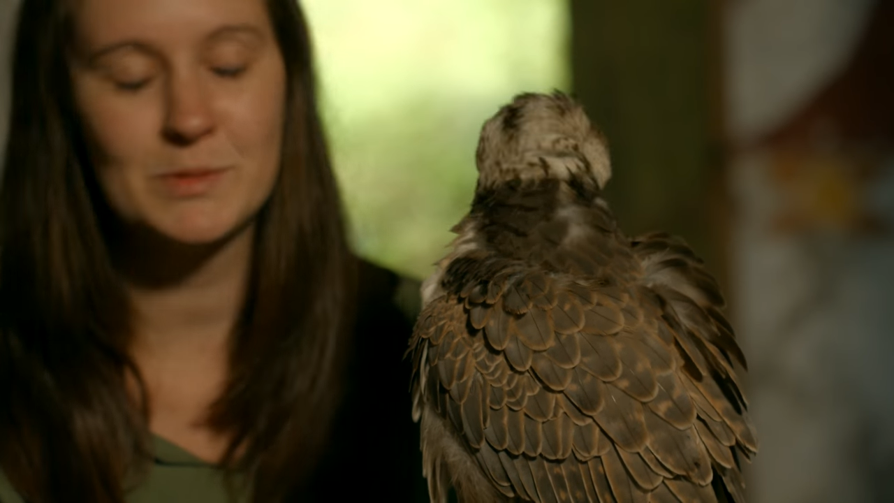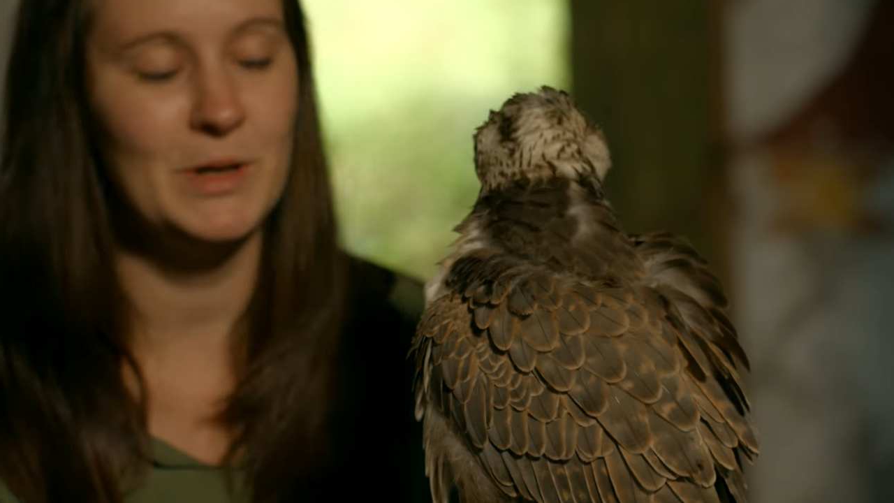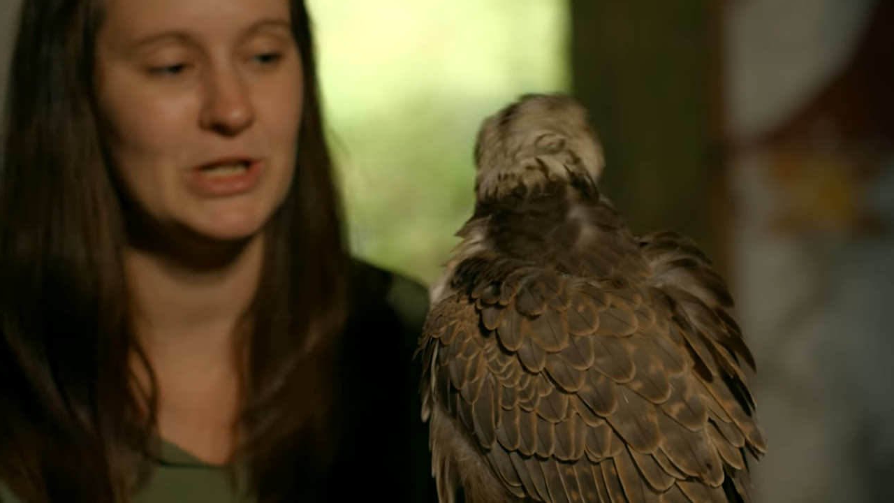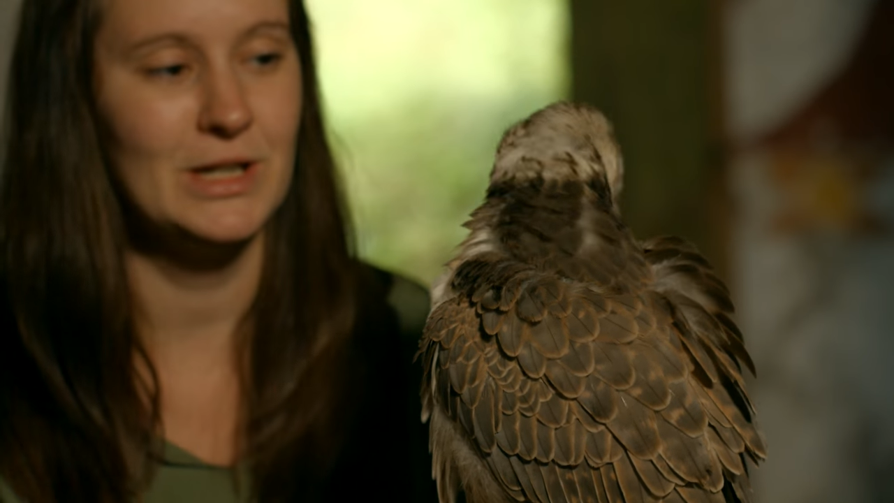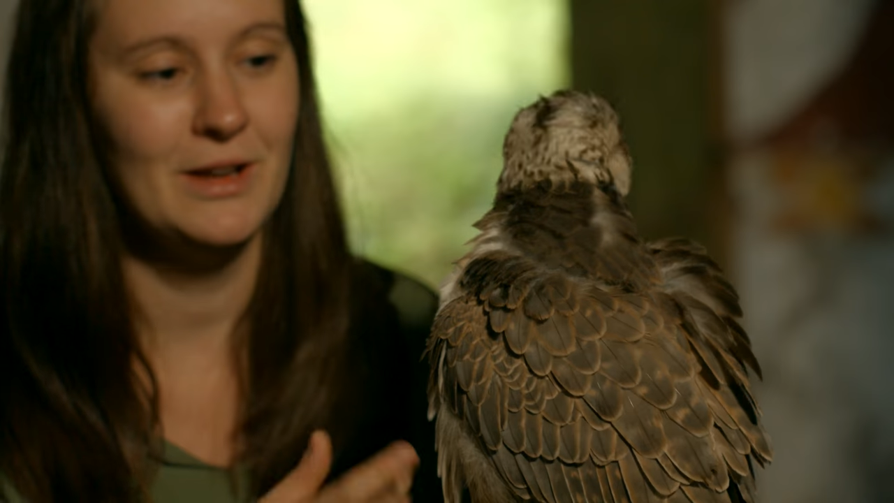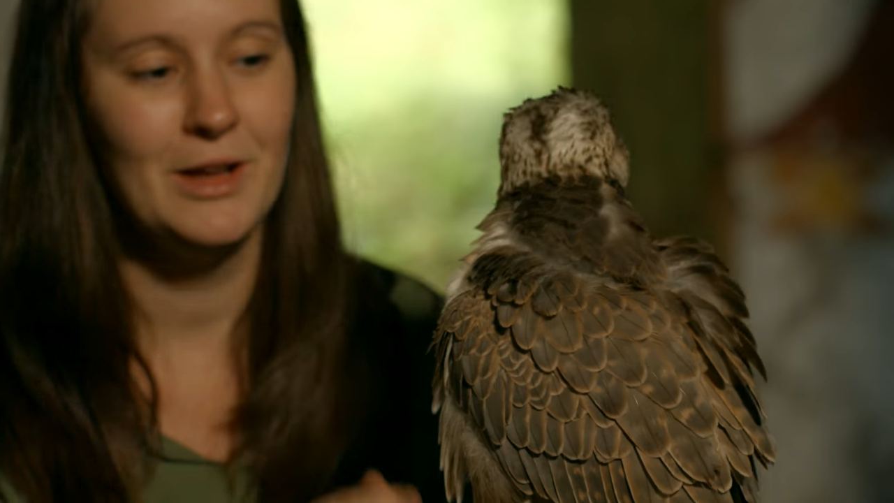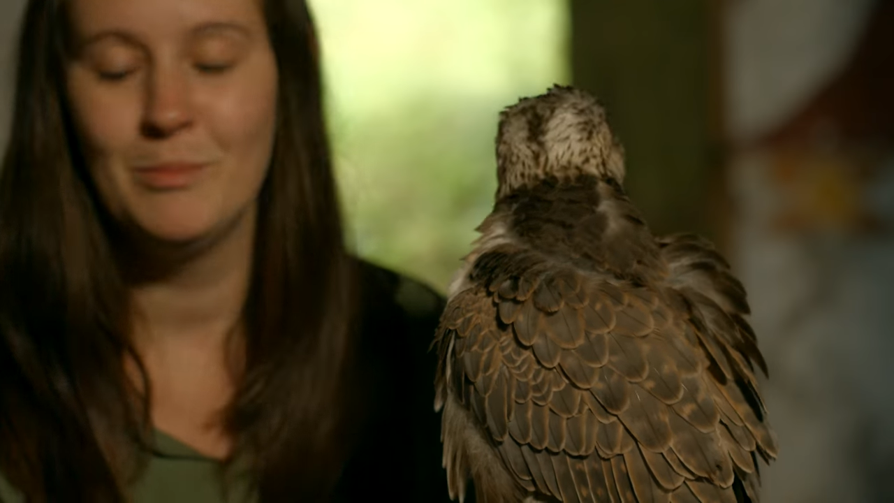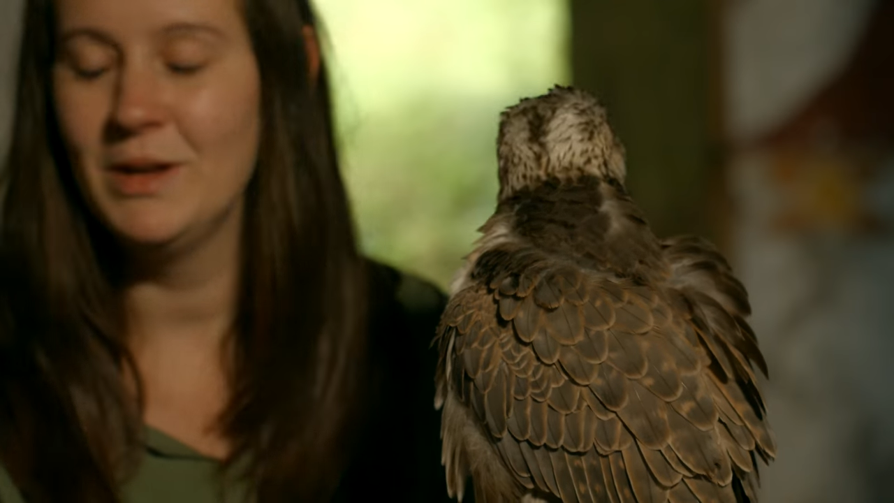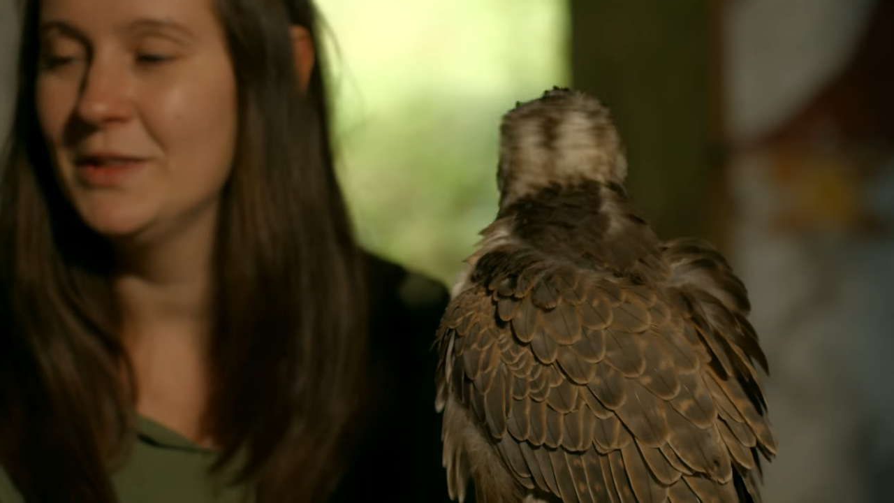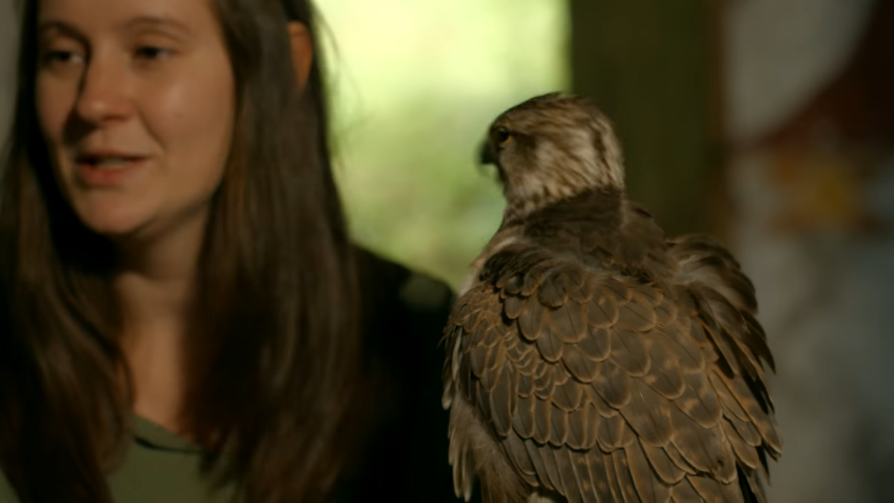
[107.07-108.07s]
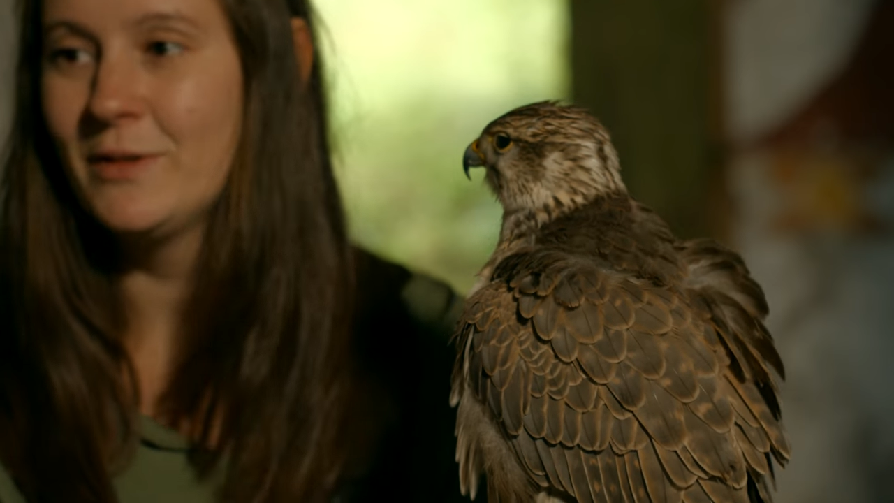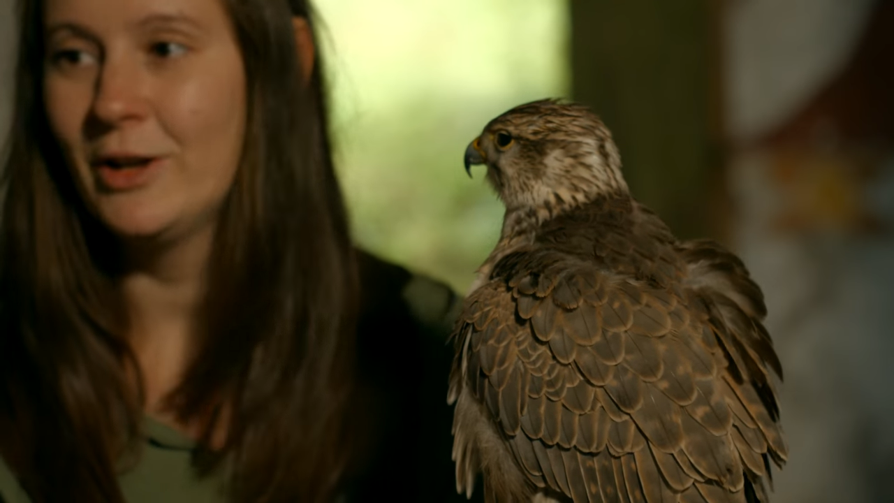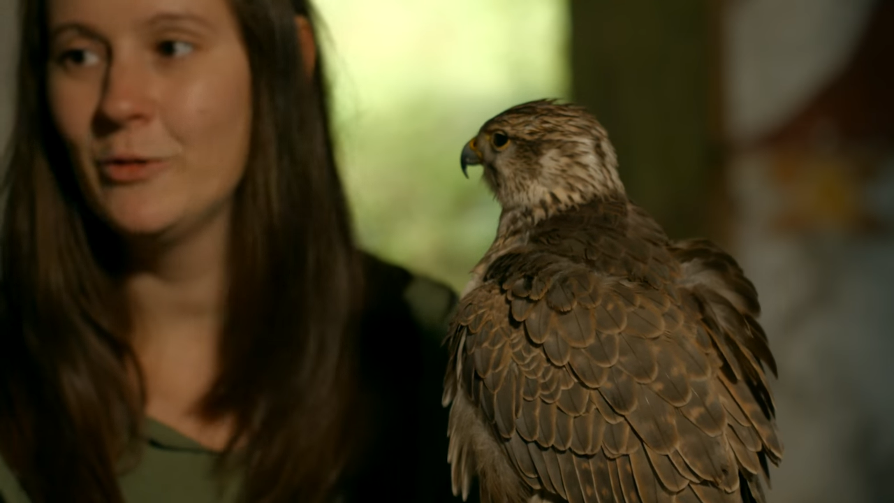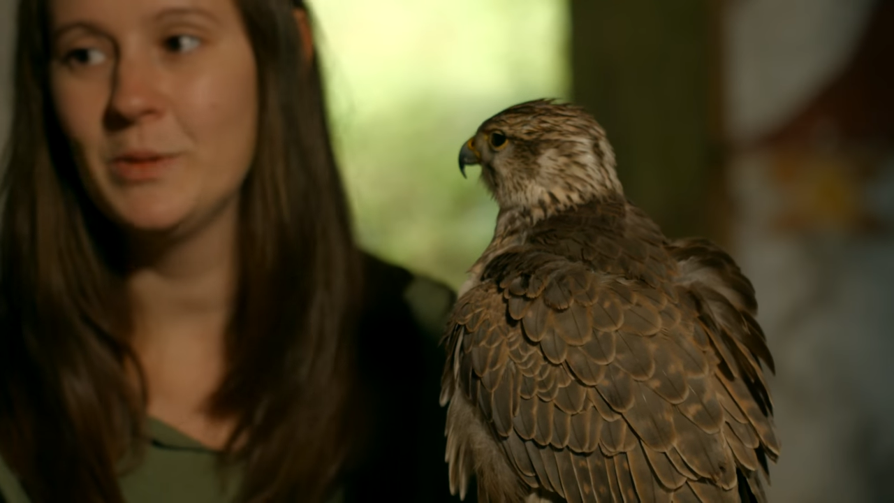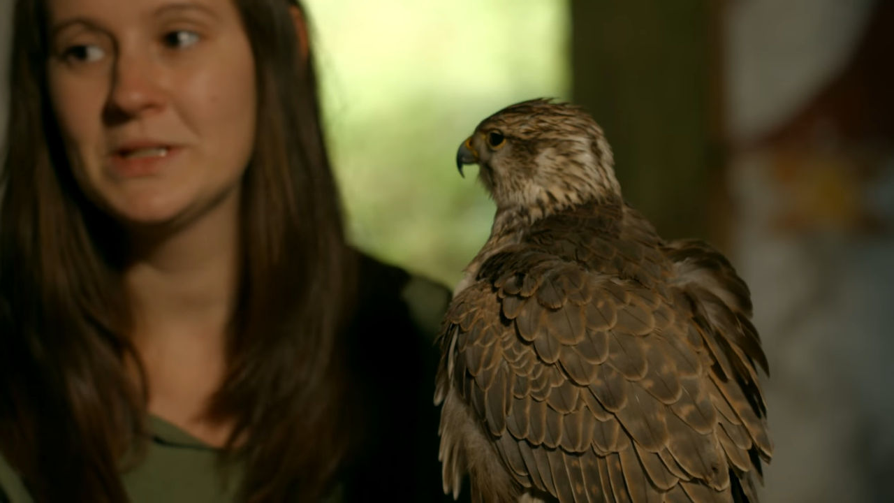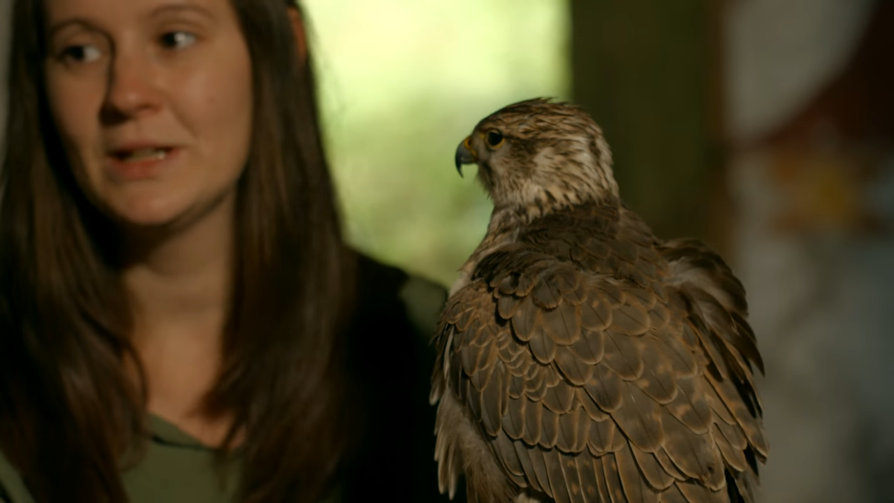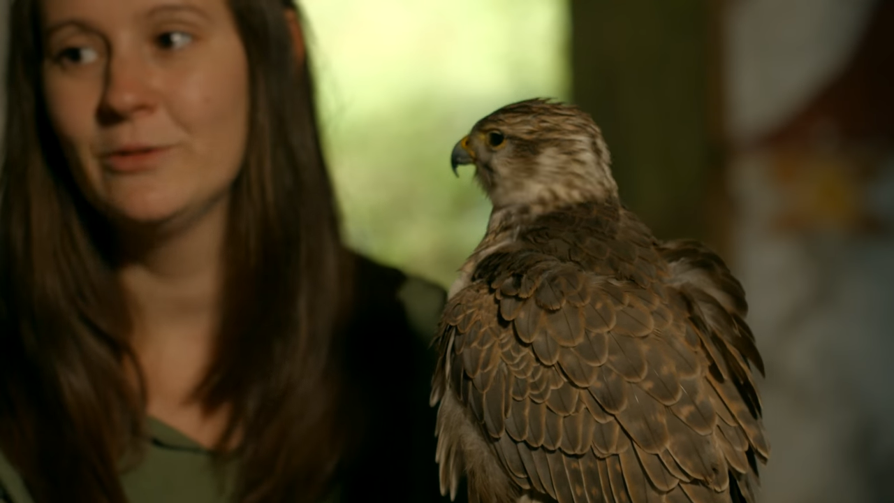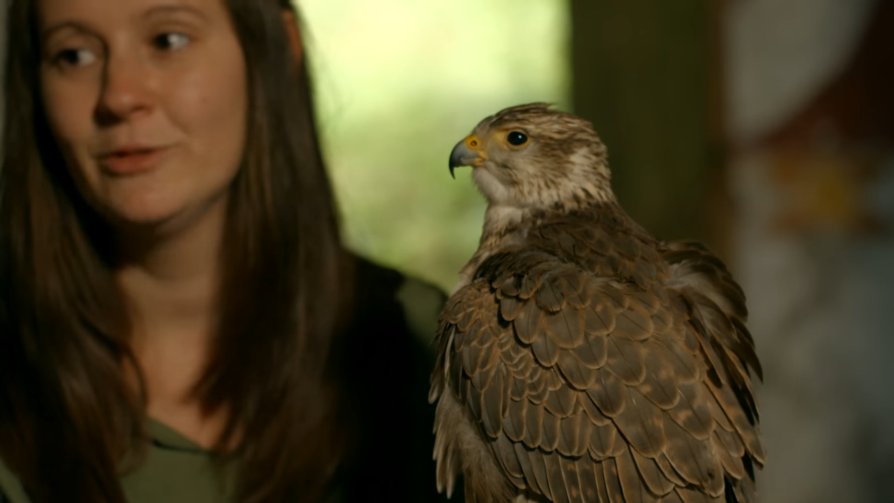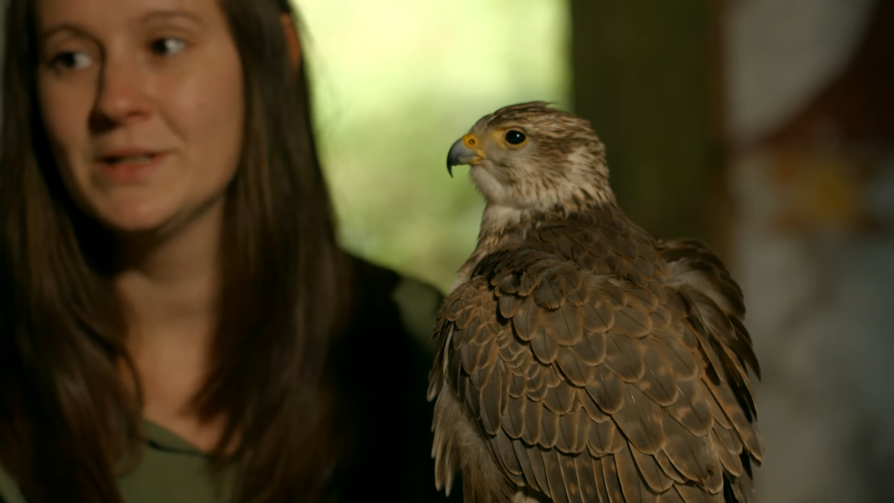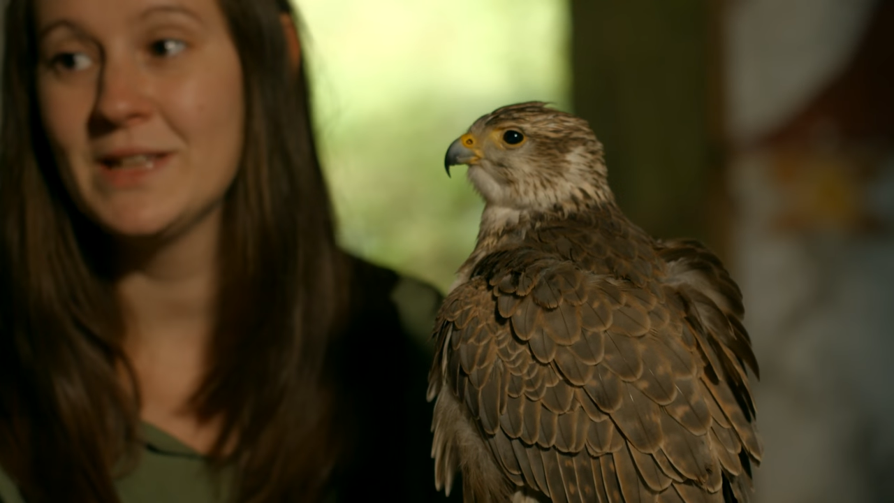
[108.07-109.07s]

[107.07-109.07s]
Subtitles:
especially me and this fellow. We've been together for